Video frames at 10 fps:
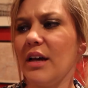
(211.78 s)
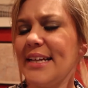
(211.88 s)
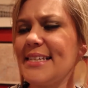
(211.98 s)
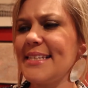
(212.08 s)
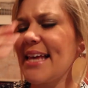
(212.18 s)

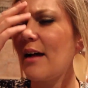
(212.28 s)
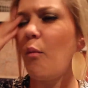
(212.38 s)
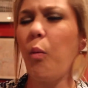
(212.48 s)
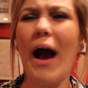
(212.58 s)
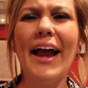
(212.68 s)
It's just
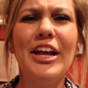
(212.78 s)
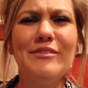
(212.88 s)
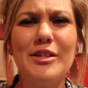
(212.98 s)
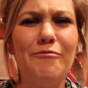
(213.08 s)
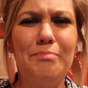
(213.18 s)
like, why
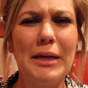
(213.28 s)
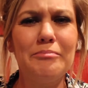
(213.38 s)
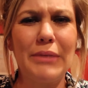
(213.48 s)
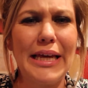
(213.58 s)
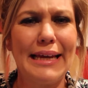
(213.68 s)
do you have to
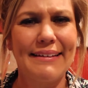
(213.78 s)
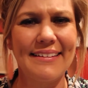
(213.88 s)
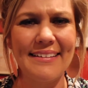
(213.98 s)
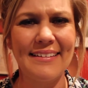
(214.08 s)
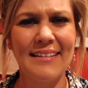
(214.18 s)
be
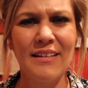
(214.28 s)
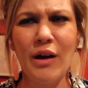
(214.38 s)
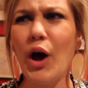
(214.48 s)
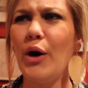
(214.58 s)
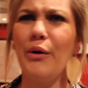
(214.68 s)
mean?
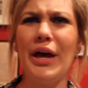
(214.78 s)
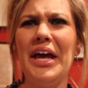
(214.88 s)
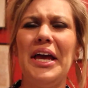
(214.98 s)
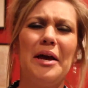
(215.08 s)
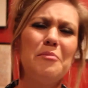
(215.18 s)
oh,
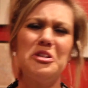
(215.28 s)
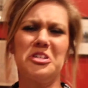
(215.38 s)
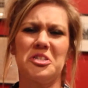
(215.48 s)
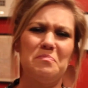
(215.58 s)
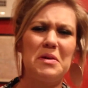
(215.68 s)
hey, I'm gonna
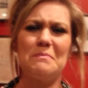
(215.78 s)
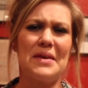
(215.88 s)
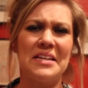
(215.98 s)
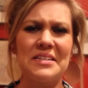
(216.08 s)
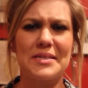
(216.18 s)
just be
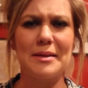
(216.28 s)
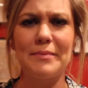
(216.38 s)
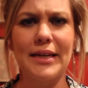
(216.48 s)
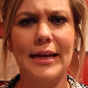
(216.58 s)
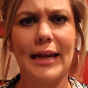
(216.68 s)
mean to
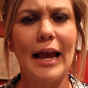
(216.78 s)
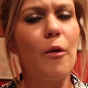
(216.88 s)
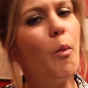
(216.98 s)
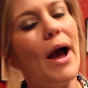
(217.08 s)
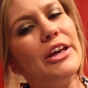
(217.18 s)
somebody today.
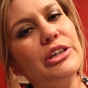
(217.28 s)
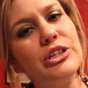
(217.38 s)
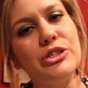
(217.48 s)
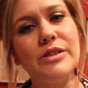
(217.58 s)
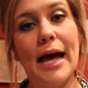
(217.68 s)
Why are you
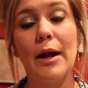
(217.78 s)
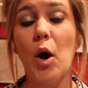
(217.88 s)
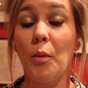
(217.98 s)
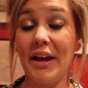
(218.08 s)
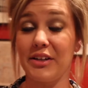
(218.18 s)
gonna do
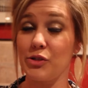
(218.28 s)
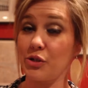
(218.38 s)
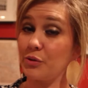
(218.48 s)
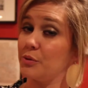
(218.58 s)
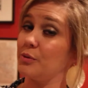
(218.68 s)
that? Why, because
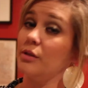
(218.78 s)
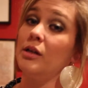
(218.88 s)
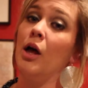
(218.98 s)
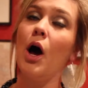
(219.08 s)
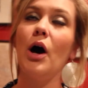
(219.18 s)
you're
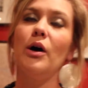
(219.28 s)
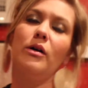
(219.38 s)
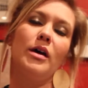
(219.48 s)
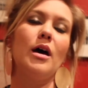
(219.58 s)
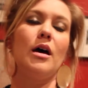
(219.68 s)
cool? Oh
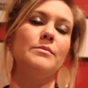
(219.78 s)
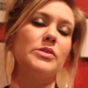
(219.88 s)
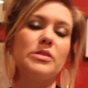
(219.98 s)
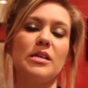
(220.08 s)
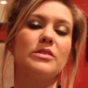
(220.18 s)
yeah, I'm
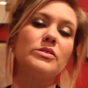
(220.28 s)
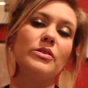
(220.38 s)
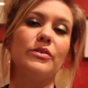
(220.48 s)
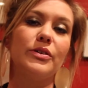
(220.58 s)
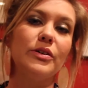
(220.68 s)
just like
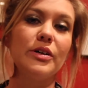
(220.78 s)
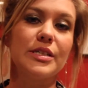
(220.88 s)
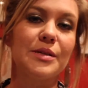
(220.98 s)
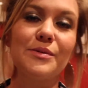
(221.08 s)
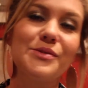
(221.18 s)
so cool
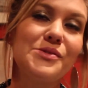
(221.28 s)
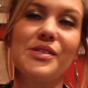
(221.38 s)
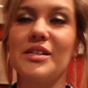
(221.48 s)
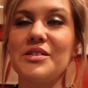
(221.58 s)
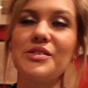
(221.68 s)
because I was
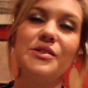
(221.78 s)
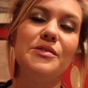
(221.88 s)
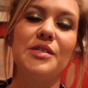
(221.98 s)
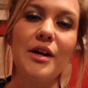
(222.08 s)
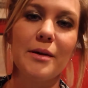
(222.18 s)
just like
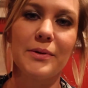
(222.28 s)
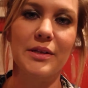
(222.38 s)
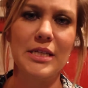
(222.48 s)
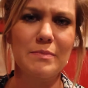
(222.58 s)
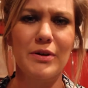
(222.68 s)
so terrible to
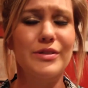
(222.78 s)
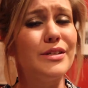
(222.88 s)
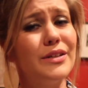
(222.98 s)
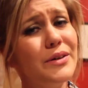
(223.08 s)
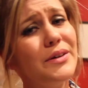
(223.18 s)
this
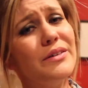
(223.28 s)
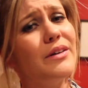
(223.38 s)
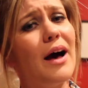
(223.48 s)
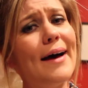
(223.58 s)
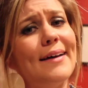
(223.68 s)
person. No, you're
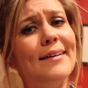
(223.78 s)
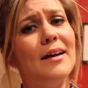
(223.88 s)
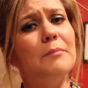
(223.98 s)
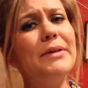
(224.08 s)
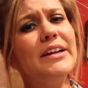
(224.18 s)
not.
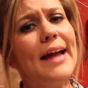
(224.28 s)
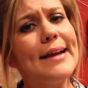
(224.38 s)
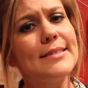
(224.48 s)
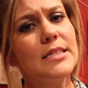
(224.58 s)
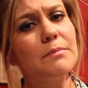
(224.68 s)
Be
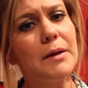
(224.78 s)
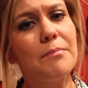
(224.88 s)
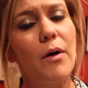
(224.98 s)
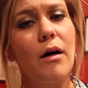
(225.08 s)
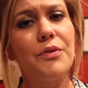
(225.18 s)
nice to
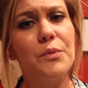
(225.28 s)
people.